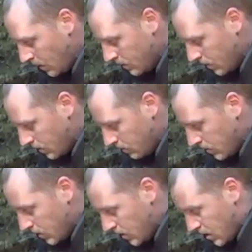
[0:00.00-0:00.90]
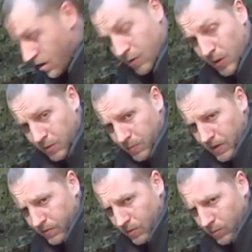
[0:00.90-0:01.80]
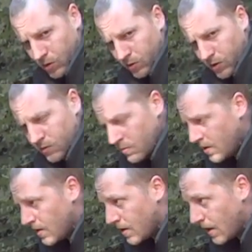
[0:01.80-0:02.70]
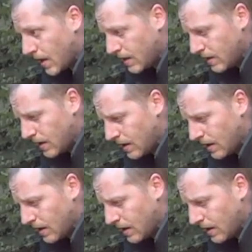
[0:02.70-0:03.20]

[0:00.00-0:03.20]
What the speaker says: So I hope that's been of some use to you, and